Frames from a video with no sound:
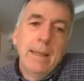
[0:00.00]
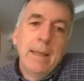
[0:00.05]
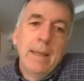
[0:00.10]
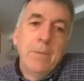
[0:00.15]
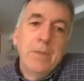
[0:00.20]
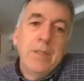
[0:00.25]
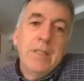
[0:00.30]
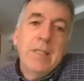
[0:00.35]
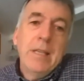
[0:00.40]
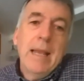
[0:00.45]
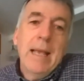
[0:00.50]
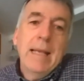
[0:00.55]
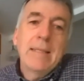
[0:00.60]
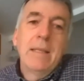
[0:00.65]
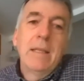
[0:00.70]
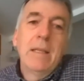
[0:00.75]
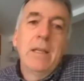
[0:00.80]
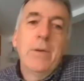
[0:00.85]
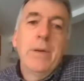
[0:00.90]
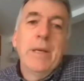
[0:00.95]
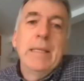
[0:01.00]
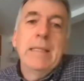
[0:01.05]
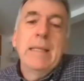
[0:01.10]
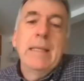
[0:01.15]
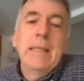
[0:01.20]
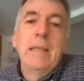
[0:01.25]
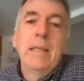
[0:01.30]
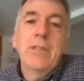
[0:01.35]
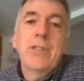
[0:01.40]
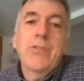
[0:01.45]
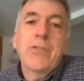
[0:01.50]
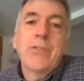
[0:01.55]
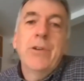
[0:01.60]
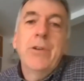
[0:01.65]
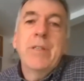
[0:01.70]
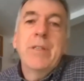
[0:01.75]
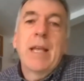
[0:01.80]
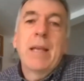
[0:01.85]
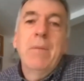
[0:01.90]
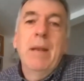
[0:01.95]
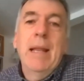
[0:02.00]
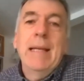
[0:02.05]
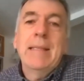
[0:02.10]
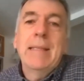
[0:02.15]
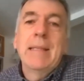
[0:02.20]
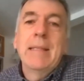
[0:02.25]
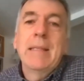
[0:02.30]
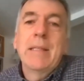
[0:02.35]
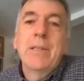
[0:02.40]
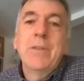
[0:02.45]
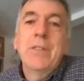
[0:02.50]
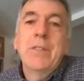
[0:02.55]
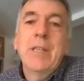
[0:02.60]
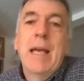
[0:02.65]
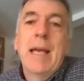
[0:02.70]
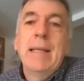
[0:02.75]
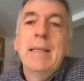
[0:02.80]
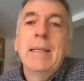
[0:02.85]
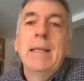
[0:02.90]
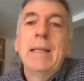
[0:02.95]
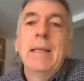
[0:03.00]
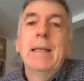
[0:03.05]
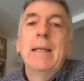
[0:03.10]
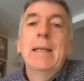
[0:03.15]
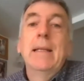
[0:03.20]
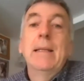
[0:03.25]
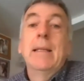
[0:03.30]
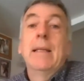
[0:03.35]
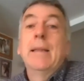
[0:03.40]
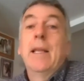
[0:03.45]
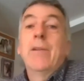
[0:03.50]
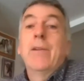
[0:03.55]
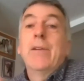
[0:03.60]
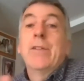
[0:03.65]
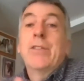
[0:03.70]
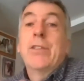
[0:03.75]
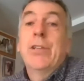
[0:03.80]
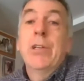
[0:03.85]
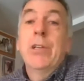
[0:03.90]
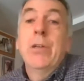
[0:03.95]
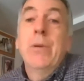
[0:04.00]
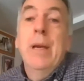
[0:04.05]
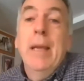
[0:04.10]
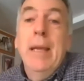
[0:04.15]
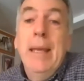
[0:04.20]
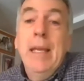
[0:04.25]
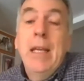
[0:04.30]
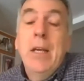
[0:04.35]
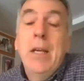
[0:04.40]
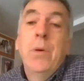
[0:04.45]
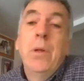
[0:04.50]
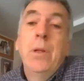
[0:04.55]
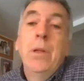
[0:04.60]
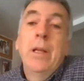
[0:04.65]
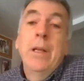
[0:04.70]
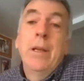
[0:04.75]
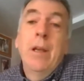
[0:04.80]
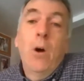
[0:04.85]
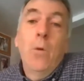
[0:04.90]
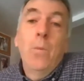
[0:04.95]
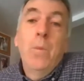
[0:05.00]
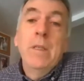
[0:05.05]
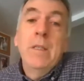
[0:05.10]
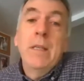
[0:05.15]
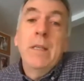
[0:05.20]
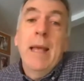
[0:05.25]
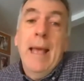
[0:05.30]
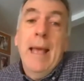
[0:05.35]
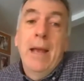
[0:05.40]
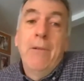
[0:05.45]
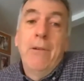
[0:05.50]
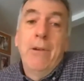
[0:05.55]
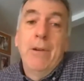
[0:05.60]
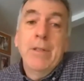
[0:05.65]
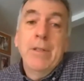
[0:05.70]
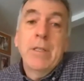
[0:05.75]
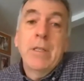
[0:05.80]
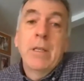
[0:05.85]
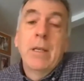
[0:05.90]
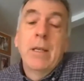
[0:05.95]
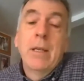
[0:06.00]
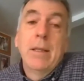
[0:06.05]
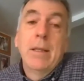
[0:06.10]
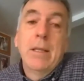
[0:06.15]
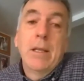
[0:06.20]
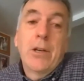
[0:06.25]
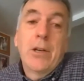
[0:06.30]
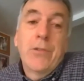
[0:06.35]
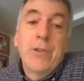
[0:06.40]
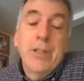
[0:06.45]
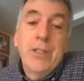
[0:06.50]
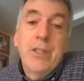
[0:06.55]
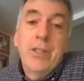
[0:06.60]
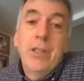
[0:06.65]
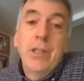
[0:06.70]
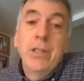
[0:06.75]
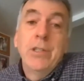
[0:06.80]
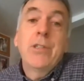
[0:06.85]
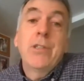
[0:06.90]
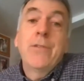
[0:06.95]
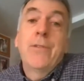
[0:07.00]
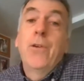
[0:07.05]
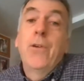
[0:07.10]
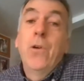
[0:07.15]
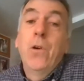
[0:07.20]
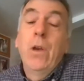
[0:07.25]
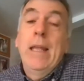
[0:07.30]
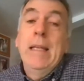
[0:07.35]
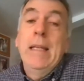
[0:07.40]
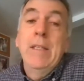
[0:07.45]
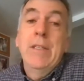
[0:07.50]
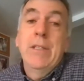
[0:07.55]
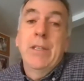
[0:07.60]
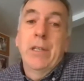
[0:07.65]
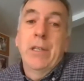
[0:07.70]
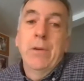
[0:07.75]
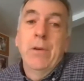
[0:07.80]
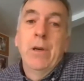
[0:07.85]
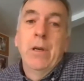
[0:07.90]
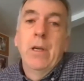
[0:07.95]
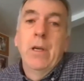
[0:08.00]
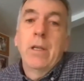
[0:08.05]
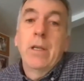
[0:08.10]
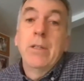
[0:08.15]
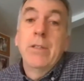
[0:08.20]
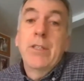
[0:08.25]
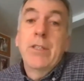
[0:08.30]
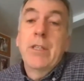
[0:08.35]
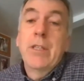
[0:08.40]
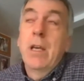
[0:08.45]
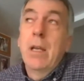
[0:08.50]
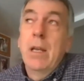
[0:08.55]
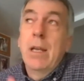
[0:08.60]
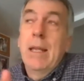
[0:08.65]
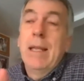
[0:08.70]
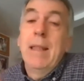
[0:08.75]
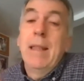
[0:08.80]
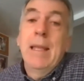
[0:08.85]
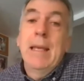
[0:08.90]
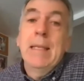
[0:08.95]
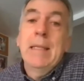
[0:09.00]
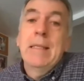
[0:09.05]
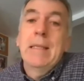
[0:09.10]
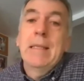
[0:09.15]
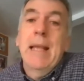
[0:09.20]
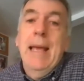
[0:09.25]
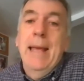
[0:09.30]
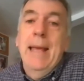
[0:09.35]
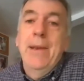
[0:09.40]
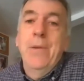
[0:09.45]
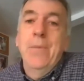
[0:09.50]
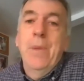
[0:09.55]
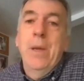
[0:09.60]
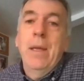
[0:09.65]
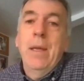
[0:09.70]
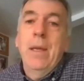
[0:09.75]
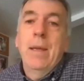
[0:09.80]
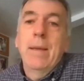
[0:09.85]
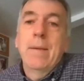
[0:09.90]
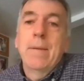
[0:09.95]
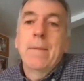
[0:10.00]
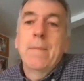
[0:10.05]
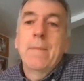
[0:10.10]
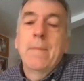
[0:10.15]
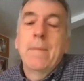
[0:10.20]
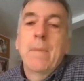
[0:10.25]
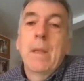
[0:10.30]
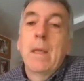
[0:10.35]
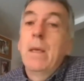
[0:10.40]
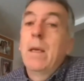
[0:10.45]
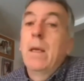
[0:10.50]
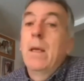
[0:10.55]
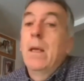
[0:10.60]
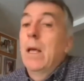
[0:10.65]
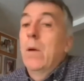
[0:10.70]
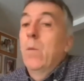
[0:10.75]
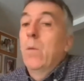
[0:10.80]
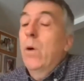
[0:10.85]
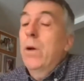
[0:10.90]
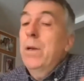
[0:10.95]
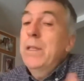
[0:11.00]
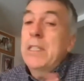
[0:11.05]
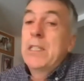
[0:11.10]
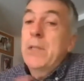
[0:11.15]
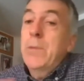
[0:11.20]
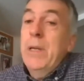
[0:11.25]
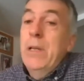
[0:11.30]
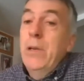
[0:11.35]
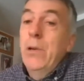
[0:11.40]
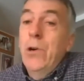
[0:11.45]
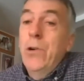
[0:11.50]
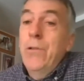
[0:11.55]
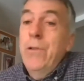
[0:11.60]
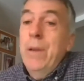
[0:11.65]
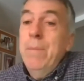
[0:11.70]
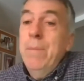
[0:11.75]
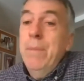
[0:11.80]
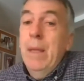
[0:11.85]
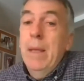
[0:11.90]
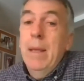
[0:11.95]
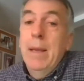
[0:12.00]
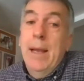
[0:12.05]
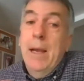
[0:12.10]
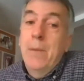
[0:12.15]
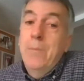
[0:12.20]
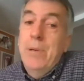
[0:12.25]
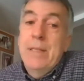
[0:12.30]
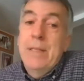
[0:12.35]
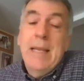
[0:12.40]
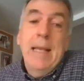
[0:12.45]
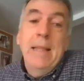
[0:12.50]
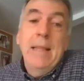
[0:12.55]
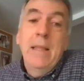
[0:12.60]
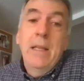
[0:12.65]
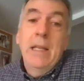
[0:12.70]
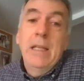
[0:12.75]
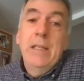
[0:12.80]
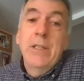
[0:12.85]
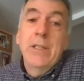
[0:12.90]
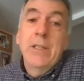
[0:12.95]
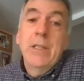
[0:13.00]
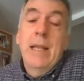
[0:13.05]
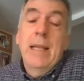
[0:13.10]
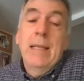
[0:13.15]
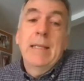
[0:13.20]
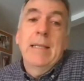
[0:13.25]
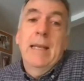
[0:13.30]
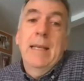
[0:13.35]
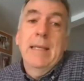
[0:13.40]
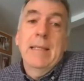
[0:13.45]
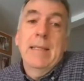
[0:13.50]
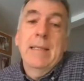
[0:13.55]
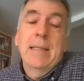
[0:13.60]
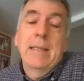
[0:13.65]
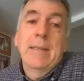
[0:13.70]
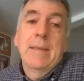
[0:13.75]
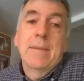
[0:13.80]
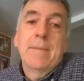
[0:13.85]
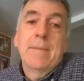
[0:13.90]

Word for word: It was C.S. Lewis in the Screwtape Letters who said that there are two equal and opposite errors that Christians fall into concerning this enemy. One is to ignore him and pretend that he doesn't exist.